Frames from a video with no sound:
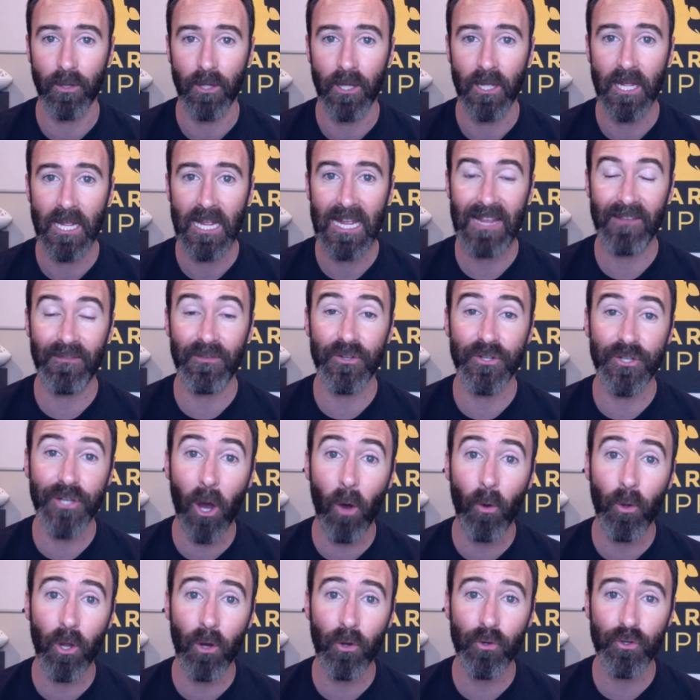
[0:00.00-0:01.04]
If you don't
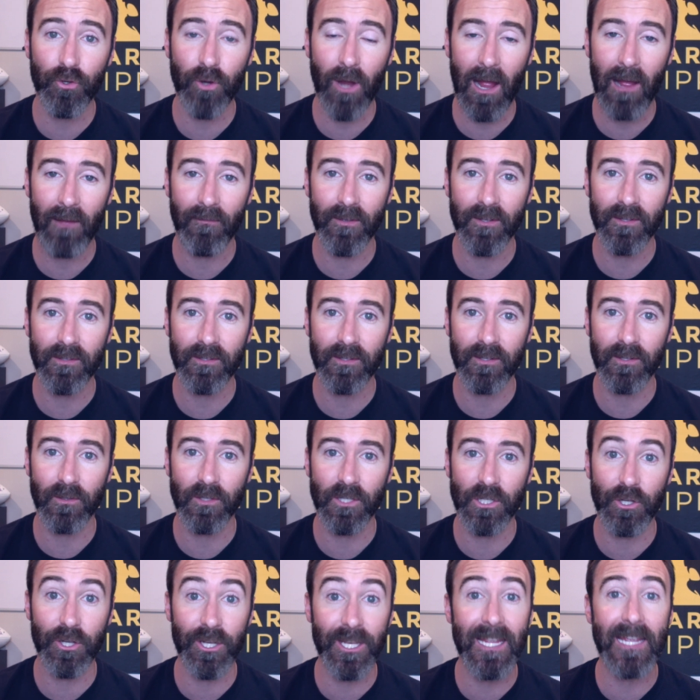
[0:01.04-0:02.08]
know Travis, you
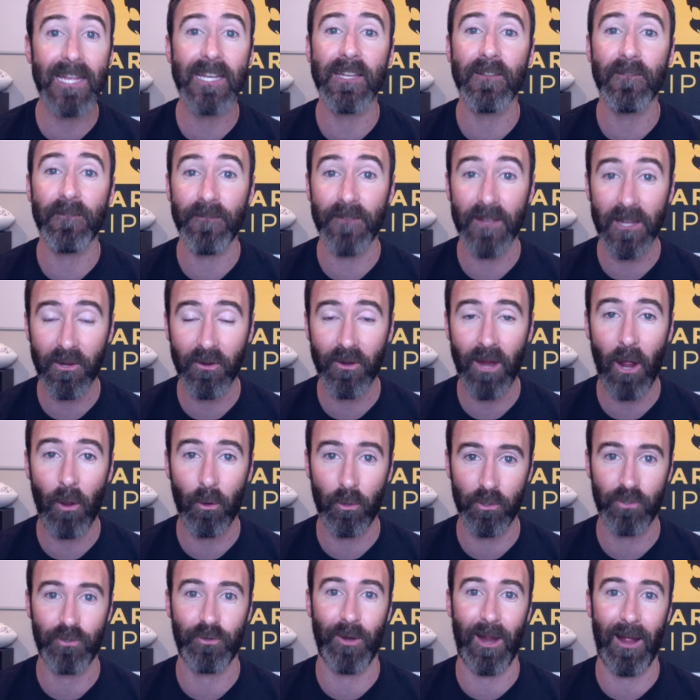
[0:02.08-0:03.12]
need to figure out who
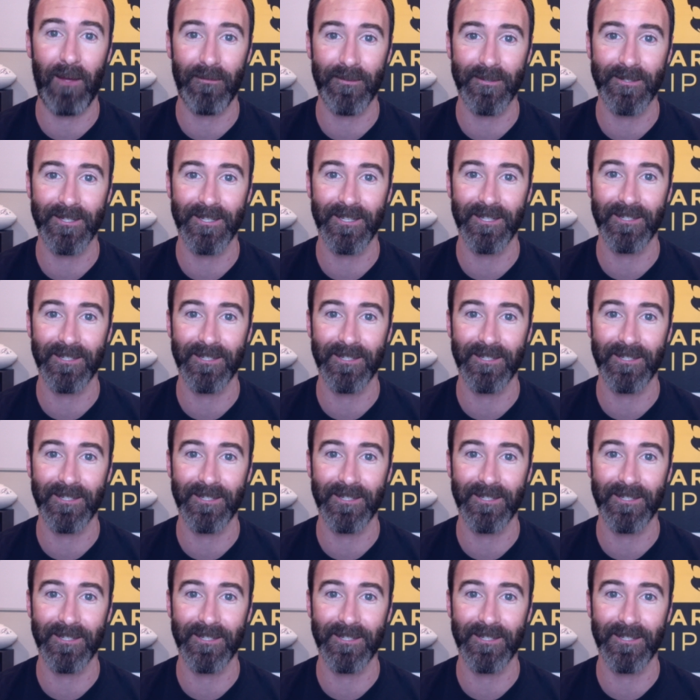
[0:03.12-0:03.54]
Travis is.